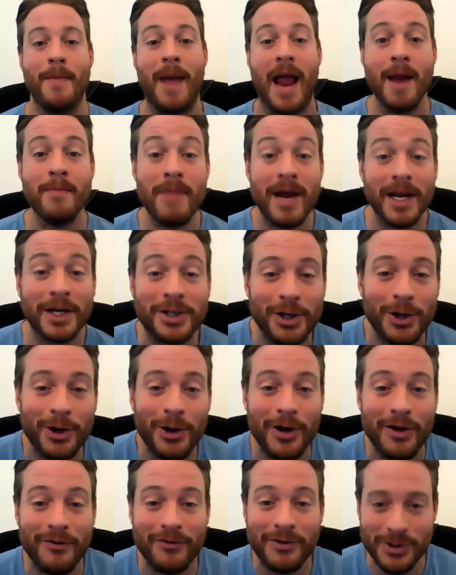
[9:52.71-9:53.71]
and make sure
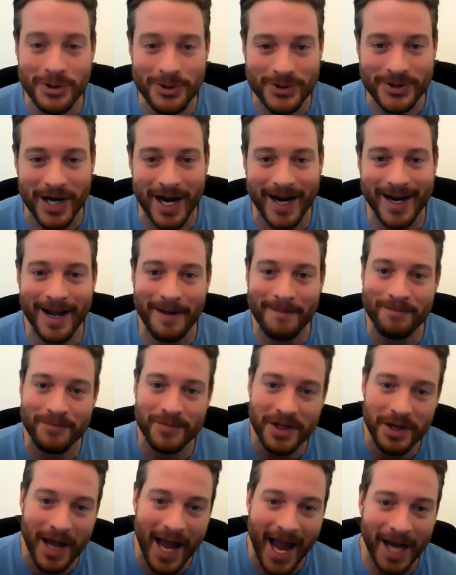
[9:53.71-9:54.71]
if you do sign up,
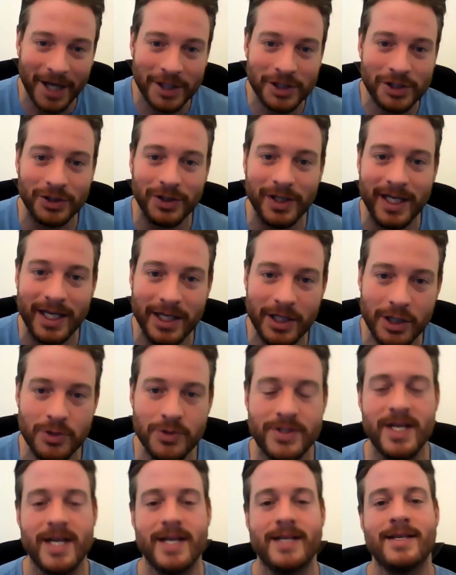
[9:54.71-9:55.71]
you actually
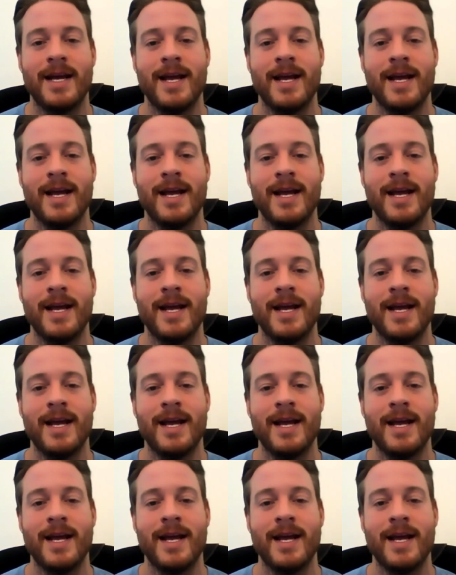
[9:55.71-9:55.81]
use it.